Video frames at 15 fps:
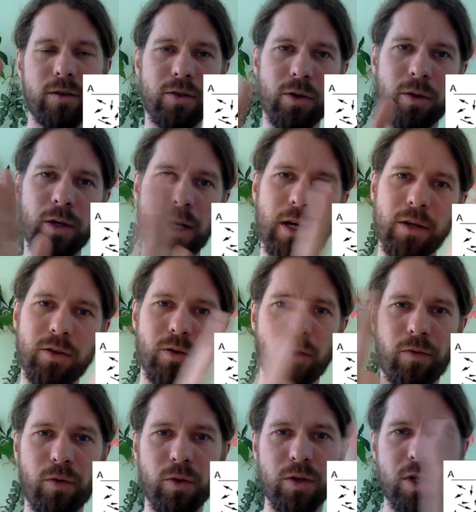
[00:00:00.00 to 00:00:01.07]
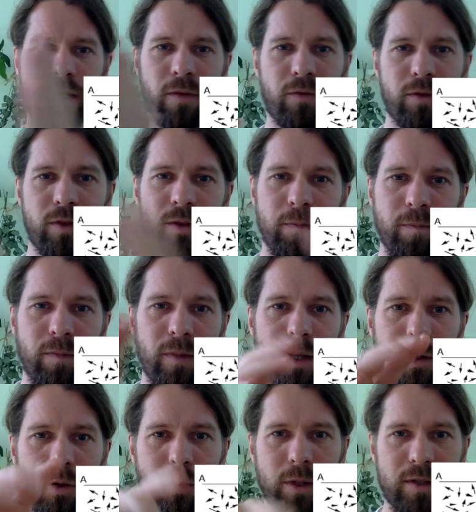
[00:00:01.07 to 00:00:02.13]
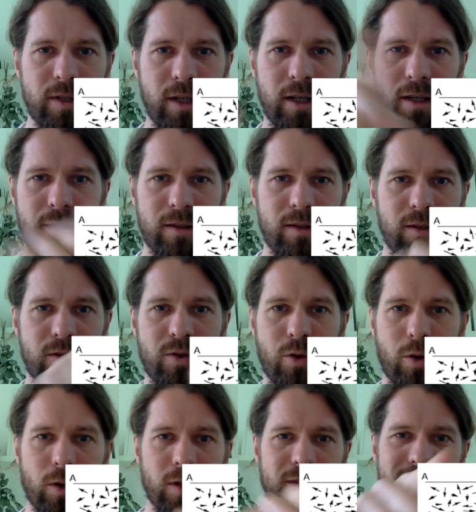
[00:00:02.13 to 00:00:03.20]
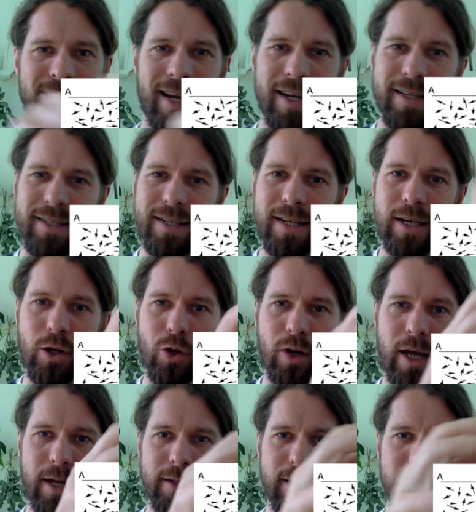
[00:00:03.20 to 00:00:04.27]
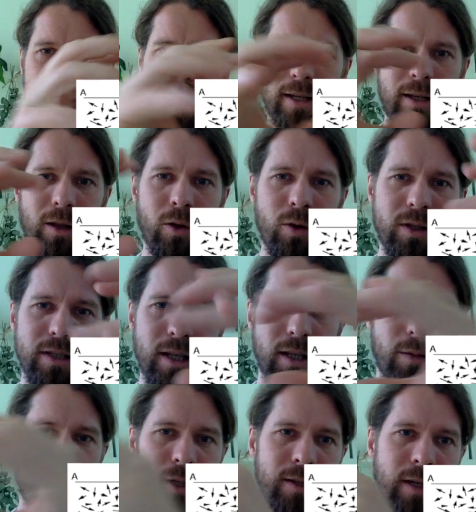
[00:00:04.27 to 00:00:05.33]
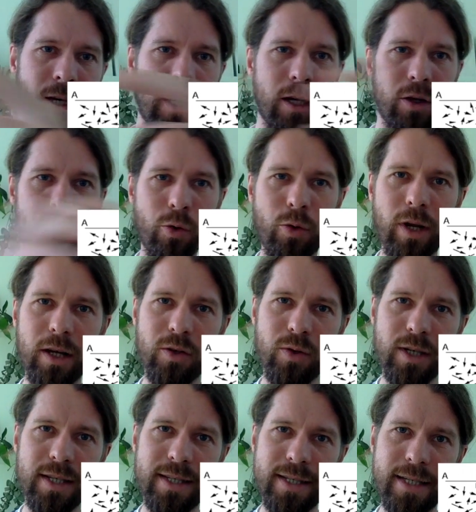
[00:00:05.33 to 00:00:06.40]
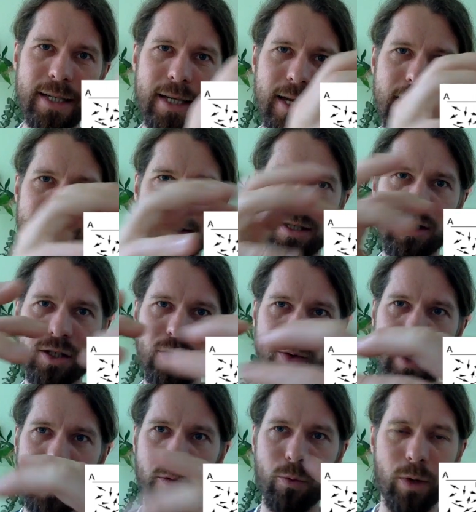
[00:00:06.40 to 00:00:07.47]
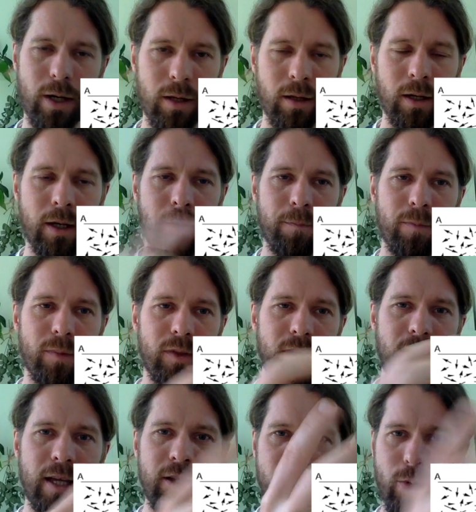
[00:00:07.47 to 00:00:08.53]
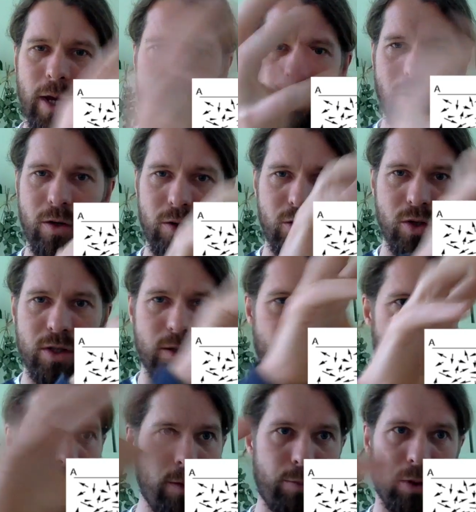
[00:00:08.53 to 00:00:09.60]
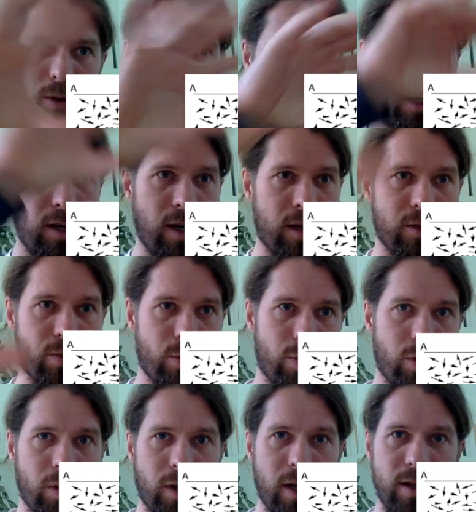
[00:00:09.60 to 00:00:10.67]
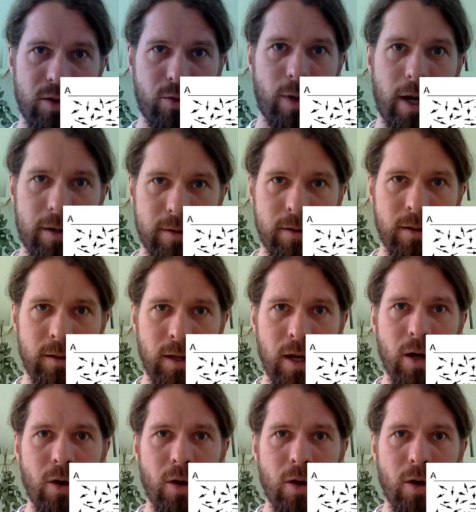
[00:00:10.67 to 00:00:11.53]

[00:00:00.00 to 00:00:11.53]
So if you shift, you will see that the circles nicely connect, and then it looks a little bit, you could actually see it as a train, while the interaction are just people in a network interacting.